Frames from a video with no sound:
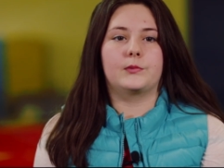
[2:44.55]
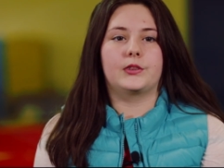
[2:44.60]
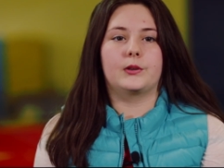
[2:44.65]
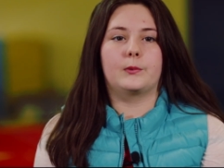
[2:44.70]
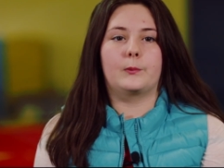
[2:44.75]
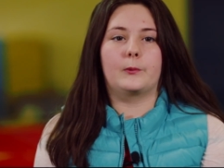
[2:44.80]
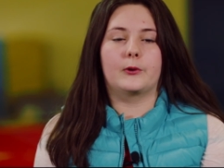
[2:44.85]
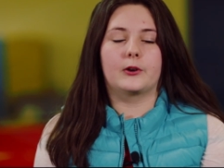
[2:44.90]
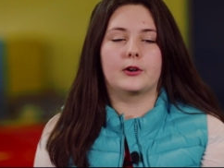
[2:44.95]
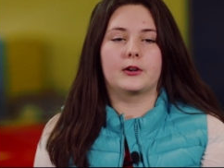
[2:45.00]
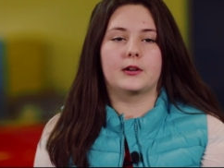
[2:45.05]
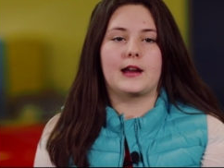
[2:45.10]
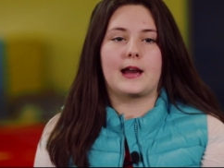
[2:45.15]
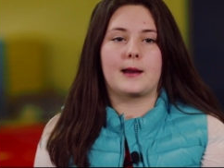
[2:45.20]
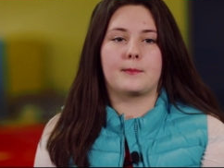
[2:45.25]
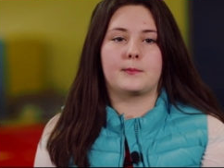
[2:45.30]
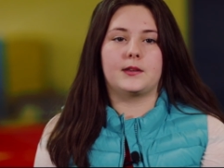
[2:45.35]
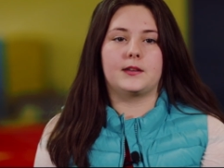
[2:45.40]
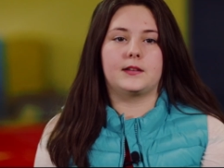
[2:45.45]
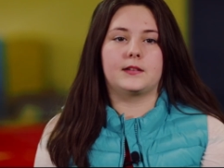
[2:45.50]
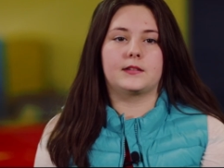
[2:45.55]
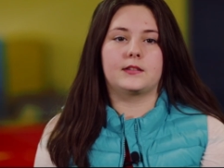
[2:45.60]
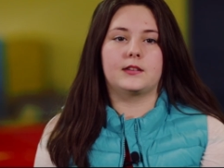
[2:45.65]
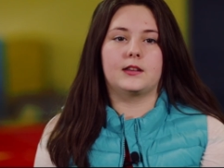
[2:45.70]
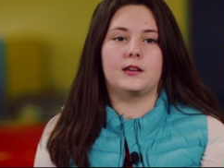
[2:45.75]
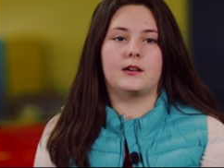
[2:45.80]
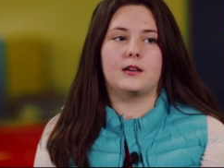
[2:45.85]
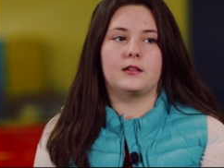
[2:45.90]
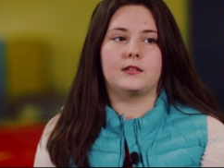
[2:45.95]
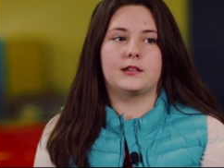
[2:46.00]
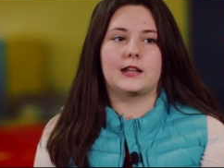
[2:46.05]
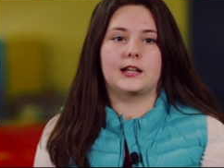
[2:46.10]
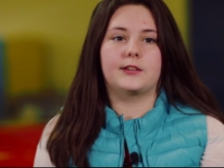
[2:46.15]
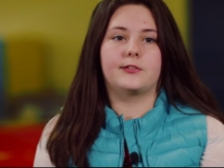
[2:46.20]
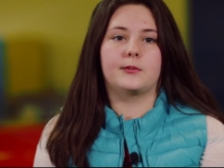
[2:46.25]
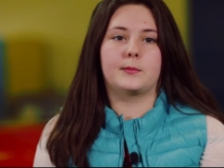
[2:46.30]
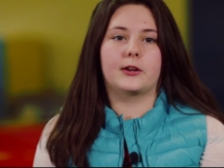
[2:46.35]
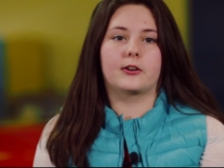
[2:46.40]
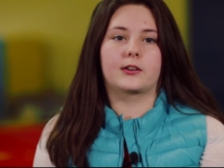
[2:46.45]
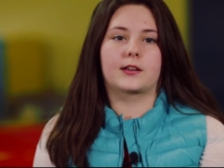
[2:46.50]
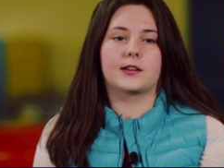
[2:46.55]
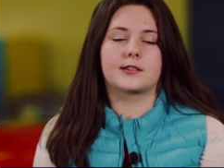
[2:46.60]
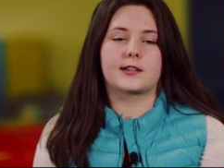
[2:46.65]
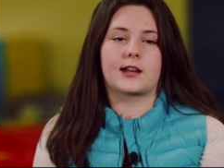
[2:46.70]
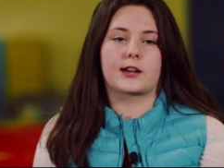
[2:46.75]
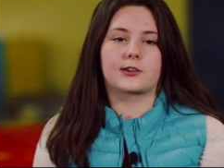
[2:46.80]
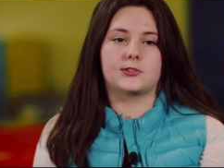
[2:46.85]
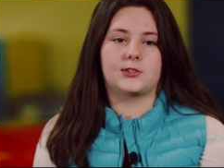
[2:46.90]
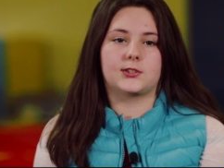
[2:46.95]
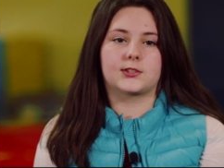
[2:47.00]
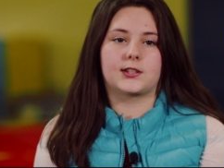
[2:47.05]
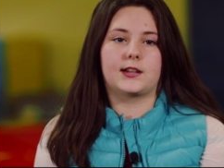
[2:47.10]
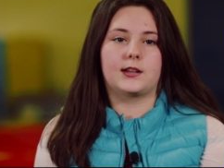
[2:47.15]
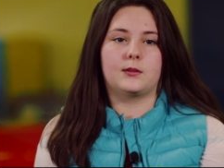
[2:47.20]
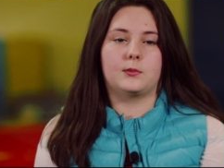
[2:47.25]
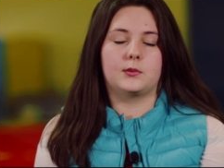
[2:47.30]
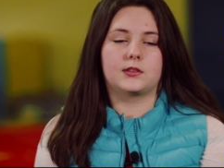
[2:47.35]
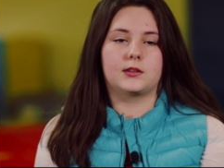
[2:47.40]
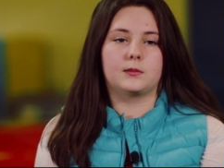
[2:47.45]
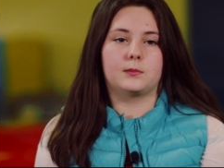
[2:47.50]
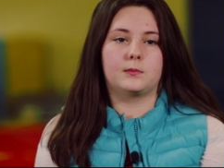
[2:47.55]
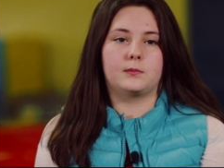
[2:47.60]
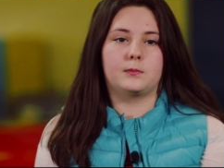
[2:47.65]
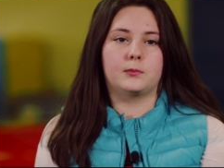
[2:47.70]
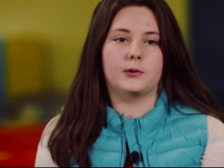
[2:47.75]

when the war happened, the Native Americans actually sided with the